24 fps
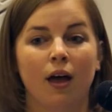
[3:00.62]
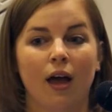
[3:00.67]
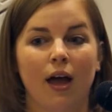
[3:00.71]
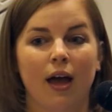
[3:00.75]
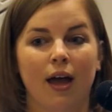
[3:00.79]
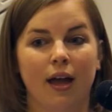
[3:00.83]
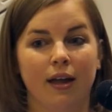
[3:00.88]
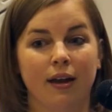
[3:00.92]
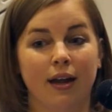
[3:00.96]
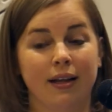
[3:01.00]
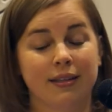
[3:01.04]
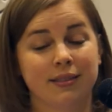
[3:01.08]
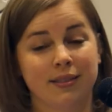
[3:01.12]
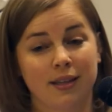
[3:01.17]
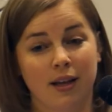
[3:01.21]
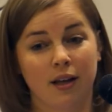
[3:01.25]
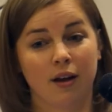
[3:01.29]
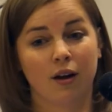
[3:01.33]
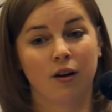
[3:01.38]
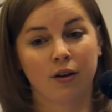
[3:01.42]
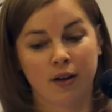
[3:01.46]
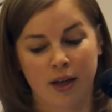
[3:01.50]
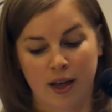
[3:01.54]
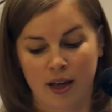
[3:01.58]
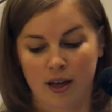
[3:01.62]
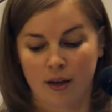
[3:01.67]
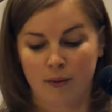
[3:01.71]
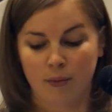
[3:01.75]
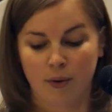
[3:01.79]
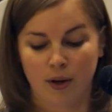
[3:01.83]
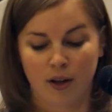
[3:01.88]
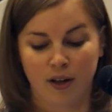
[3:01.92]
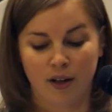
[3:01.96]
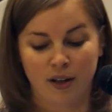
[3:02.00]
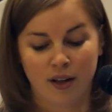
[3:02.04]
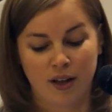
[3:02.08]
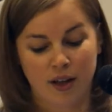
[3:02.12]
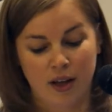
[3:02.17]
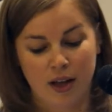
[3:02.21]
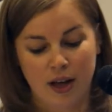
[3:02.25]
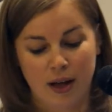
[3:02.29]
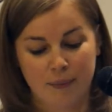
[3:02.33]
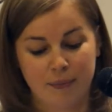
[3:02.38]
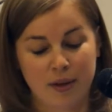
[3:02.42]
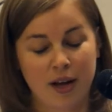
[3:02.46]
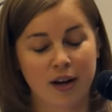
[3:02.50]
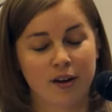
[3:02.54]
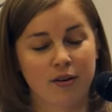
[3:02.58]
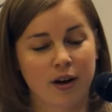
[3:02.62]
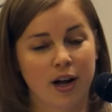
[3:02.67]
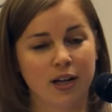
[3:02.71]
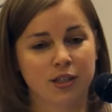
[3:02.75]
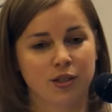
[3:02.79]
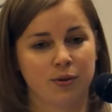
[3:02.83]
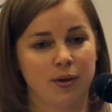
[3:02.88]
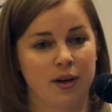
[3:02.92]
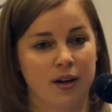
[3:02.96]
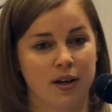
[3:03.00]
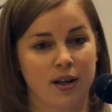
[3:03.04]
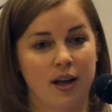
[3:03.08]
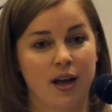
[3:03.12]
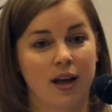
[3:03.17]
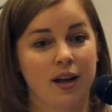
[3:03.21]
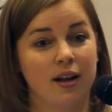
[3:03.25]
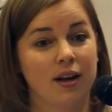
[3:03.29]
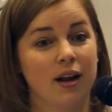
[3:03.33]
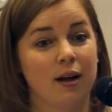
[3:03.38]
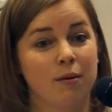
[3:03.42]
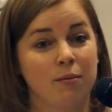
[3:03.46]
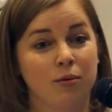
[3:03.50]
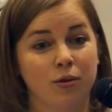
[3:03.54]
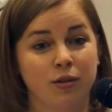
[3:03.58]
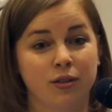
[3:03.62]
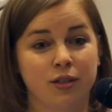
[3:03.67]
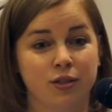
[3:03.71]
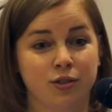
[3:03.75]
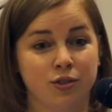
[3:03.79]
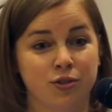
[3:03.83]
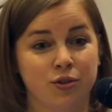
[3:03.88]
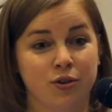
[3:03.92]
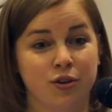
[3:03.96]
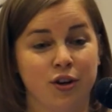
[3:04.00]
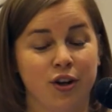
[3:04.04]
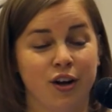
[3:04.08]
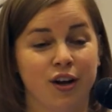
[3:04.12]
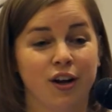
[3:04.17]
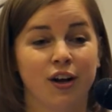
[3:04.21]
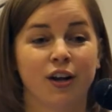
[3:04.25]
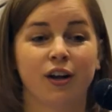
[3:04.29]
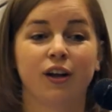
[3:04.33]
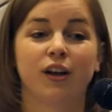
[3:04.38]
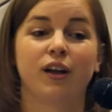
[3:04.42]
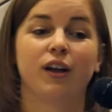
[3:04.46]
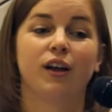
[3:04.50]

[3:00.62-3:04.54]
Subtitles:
And I said, okay, well, I'm not graduated yet. I'm only a junior.